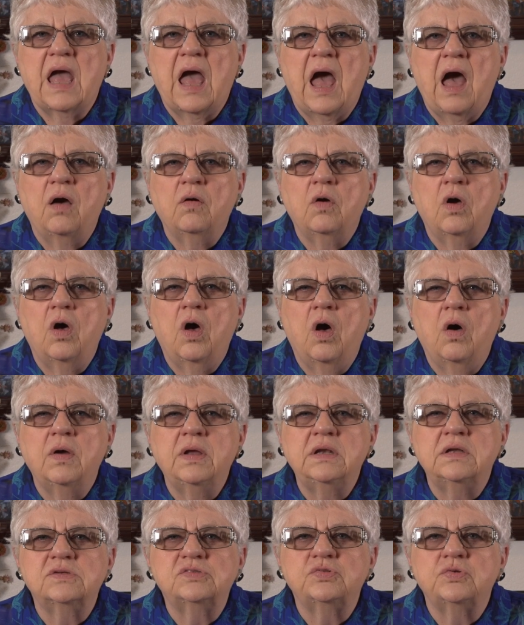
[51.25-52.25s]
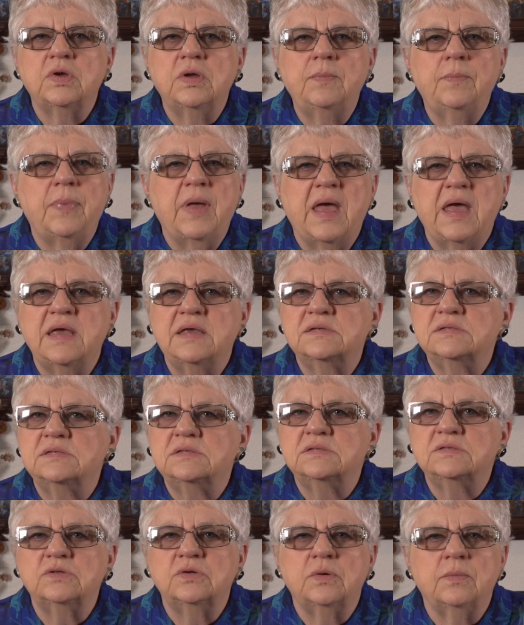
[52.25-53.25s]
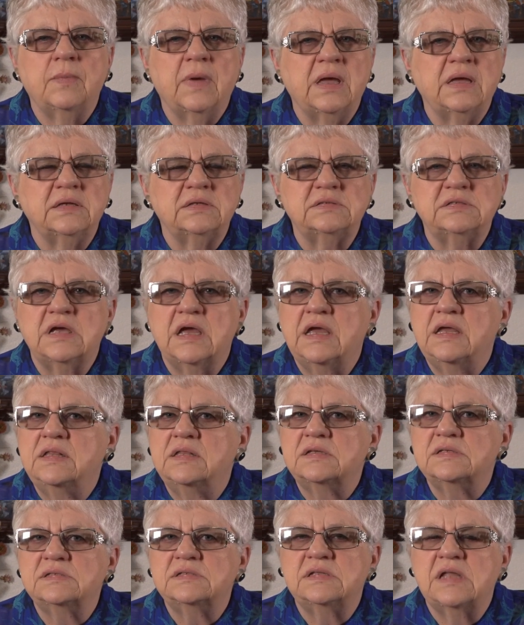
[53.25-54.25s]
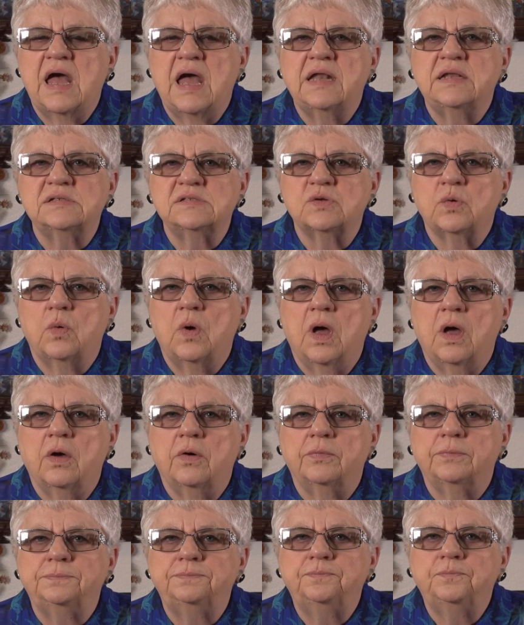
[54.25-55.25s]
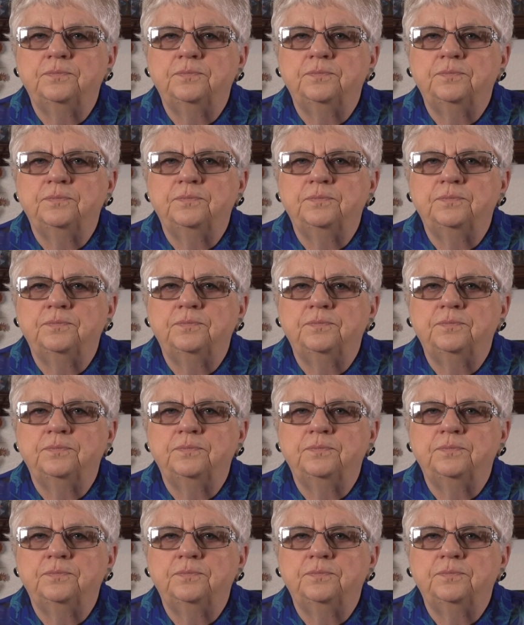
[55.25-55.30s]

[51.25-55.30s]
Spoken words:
alcohol industry pays to maintain the status quo.